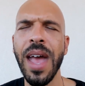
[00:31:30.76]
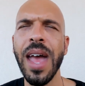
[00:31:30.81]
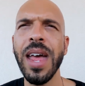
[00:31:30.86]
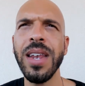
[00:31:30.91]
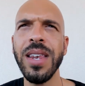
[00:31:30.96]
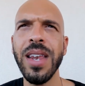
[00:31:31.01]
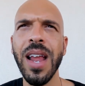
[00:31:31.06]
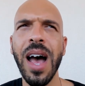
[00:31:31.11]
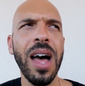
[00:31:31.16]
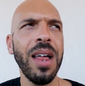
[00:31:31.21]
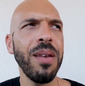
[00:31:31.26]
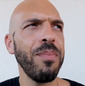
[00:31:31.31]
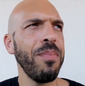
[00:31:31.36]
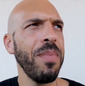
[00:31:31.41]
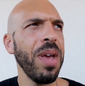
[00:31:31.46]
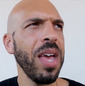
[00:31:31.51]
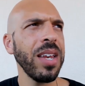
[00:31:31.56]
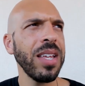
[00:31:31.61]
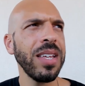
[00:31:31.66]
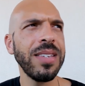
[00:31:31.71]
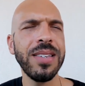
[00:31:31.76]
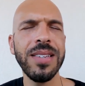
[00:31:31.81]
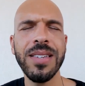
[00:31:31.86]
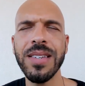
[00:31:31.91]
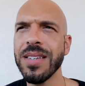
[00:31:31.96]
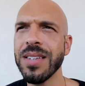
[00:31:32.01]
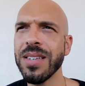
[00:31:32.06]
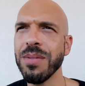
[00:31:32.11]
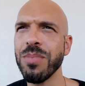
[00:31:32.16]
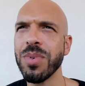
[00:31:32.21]
And not many
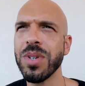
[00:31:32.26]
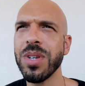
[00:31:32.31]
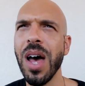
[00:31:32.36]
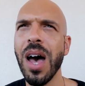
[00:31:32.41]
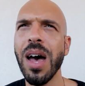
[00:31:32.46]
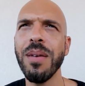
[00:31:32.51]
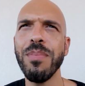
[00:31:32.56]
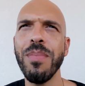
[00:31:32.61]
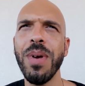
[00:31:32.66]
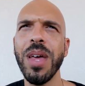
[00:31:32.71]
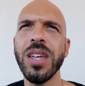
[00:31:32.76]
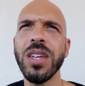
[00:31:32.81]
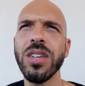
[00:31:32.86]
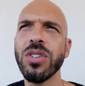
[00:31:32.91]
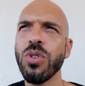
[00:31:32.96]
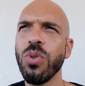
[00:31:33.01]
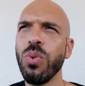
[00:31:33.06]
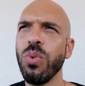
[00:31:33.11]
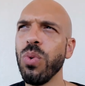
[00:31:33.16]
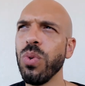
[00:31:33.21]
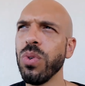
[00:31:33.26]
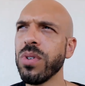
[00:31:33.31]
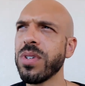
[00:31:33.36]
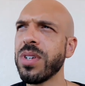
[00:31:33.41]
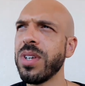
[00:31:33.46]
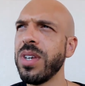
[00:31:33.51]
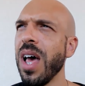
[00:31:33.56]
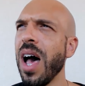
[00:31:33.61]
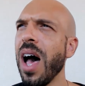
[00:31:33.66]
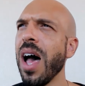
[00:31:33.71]
systems, not many
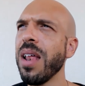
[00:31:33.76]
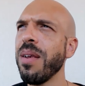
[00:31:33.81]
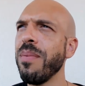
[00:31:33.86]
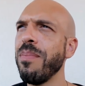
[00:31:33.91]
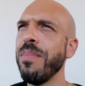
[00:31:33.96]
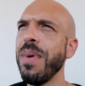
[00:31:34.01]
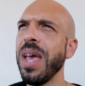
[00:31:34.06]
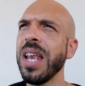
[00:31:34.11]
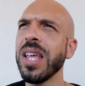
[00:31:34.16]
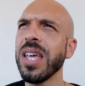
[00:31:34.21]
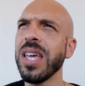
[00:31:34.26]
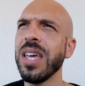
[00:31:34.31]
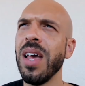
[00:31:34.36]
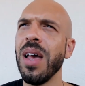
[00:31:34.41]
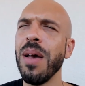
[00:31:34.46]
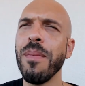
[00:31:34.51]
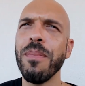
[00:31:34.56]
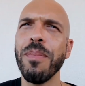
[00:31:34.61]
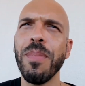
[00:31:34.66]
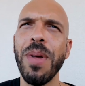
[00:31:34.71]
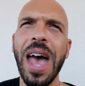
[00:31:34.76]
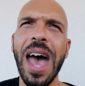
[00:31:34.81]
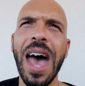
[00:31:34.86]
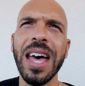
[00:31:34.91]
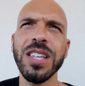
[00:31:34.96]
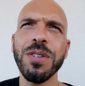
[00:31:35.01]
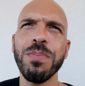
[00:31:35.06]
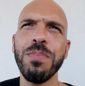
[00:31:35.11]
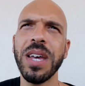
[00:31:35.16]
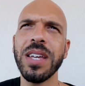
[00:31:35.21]
tools, not many
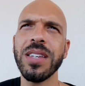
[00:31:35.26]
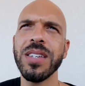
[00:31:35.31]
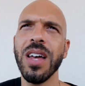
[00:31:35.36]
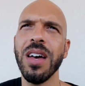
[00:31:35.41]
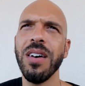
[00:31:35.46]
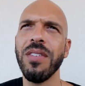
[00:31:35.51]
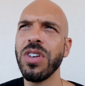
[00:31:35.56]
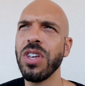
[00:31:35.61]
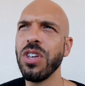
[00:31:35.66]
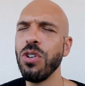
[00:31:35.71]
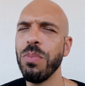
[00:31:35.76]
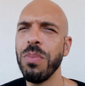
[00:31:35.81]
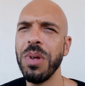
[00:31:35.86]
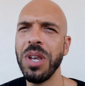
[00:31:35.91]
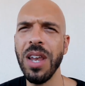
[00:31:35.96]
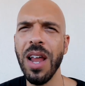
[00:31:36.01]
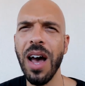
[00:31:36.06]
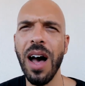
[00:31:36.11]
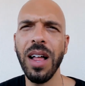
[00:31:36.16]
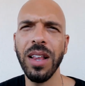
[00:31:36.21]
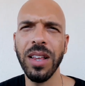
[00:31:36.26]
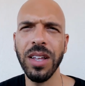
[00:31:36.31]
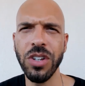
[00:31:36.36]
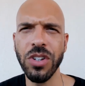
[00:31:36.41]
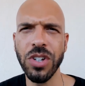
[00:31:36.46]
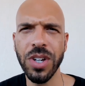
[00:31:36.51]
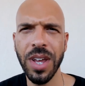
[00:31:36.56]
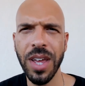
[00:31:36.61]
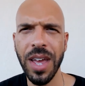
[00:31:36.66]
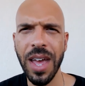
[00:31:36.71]
aspects of human
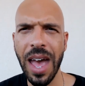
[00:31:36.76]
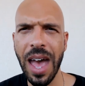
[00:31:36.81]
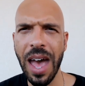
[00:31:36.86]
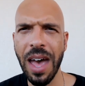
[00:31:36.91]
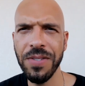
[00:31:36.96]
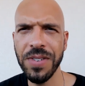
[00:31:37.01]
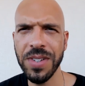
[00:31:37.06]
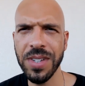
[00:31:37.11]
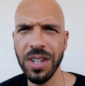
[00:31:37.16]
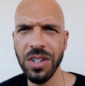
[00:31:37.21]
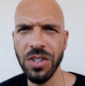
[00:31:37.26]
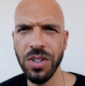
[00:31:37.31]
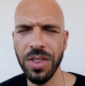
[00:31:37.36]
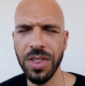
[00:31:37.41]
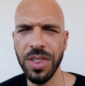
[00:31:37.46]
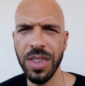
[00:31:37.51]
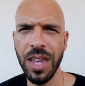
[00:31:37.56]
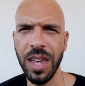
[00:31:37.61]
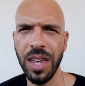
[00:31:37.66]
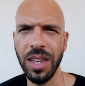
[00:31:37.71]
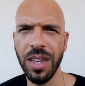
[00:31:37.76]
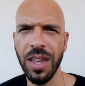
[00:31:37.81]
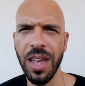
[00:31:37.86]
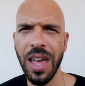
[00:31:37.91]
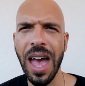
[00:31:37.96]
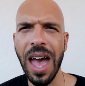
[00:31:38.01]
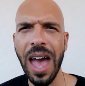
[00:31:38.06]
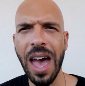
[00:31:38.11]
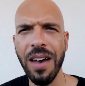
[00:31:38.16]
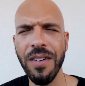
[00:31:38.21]
knowledge have such a thing,
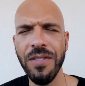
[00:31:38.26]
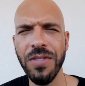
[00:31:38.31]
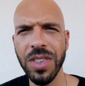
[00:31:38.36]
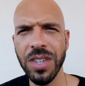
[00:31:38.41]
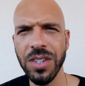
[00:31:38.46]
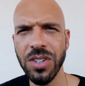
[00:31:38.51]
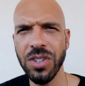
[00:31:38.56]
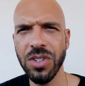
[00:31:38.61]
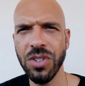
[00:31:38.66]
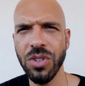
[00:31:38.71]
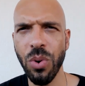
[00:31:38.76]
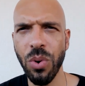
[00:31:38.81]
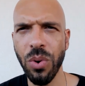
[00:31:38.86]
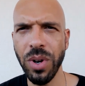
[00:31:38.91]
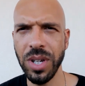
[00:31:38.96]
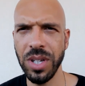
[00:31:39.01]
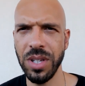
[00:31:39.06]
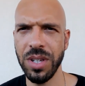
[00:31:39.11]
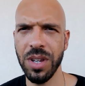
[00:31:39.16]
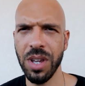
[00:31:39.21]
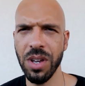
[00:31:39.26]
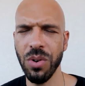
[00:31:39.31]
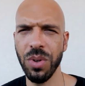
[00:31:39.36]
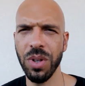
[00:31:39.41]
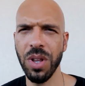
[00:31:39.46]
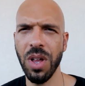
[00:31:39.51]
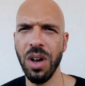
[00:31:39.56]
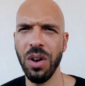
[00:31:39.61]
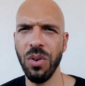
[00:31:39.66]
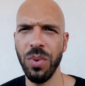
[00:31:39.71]
have the story to go
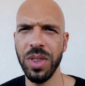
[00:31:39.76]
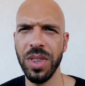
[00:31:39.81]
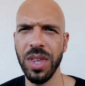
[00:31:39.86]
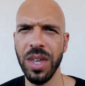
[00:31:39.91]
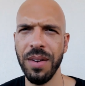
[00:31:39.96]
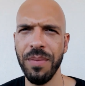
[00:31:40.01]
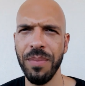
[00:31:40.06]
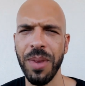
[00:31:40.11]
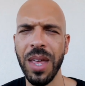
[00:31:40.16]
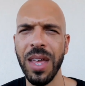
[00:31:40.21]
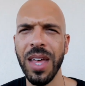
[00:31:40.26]
along with it.